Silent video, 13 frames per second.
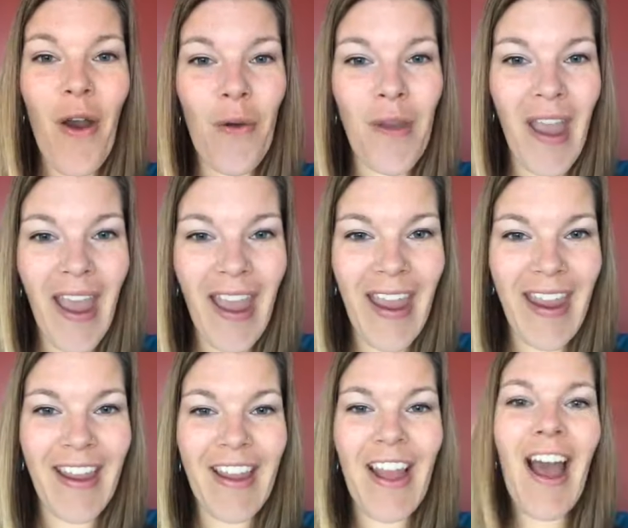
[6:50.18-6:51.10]

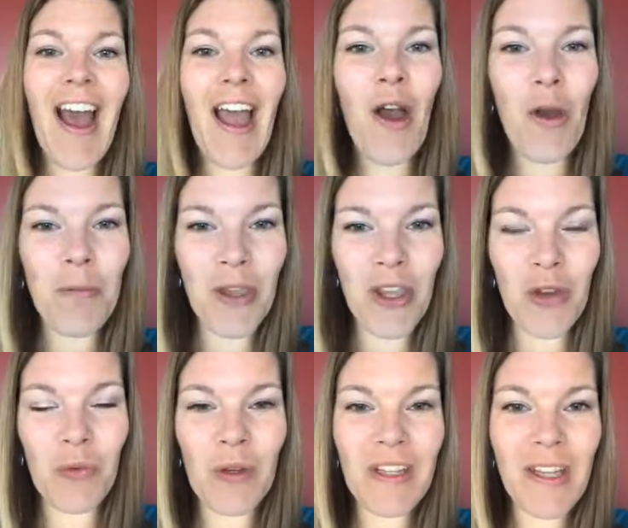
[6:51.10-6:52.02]
Okay, I hope you
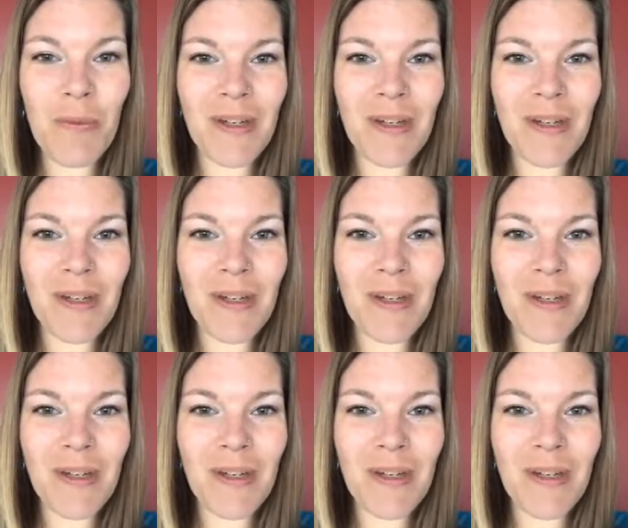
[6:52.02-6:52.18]
can really